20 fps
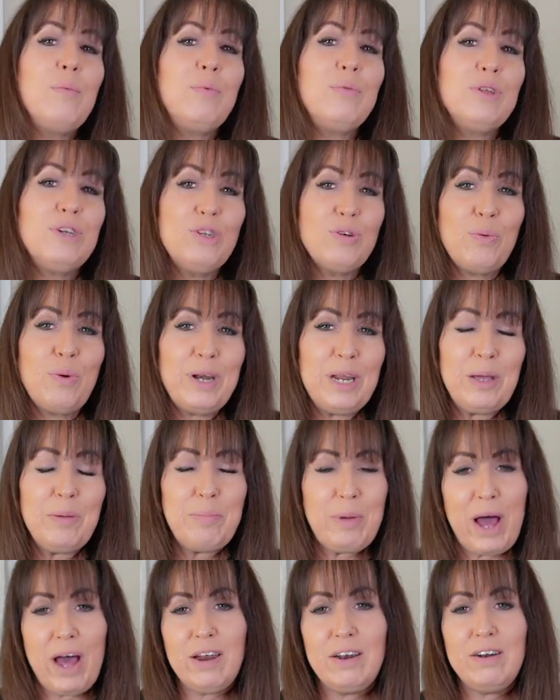the 20
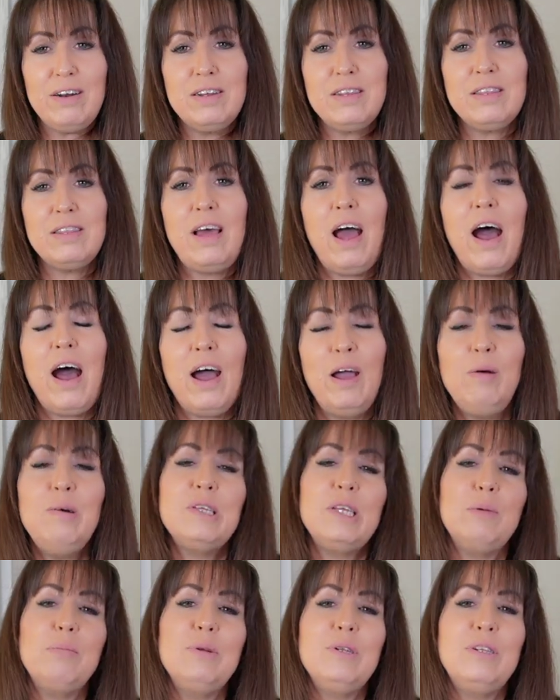patterns that I
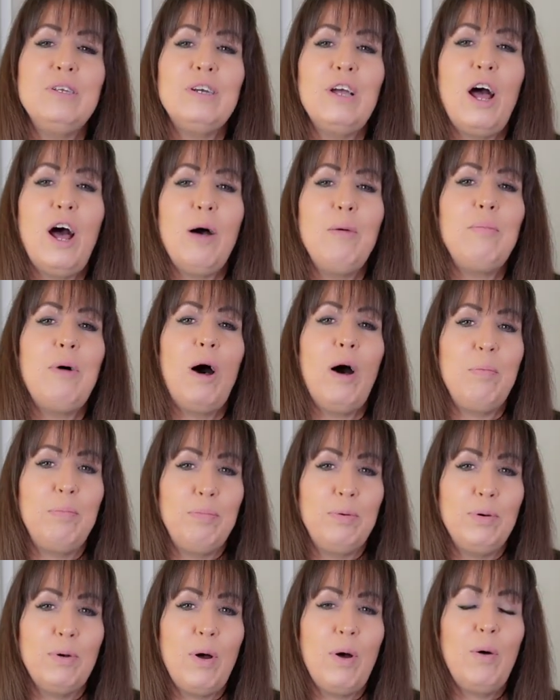was able to come
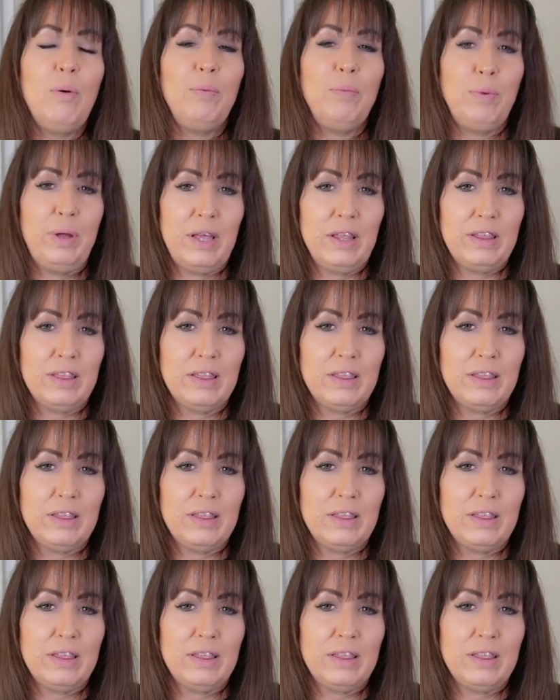up with.